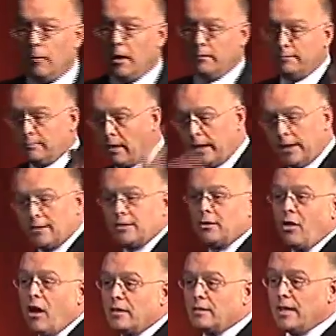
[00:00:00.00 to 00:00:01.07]
But I get
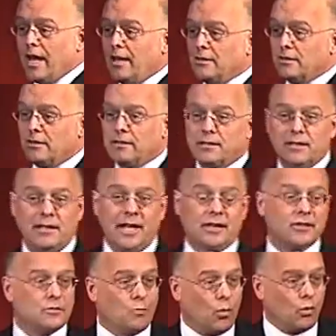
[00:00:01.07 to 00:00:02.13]
to Los Angeles the
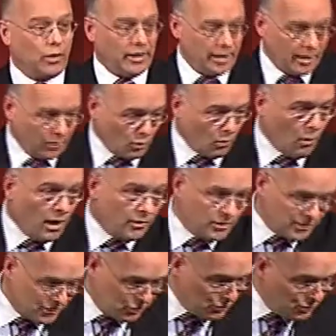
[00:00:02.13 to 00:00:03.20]
next morning. I go
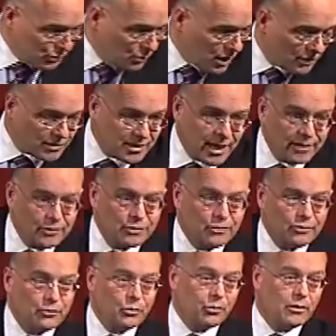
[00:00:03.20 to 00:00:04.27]
out as you do outside
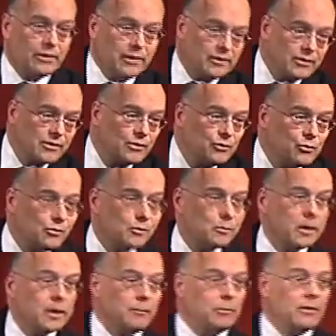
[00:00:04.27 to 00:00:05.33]
your door, and there's the
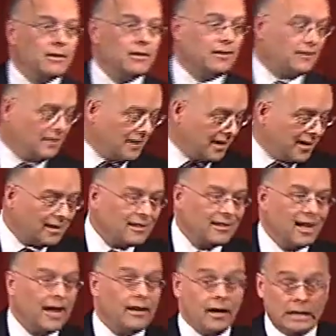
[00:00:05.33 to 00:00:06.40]
newspaper there and the
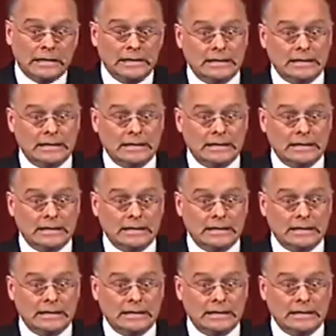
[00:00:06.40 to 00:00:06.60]
headline.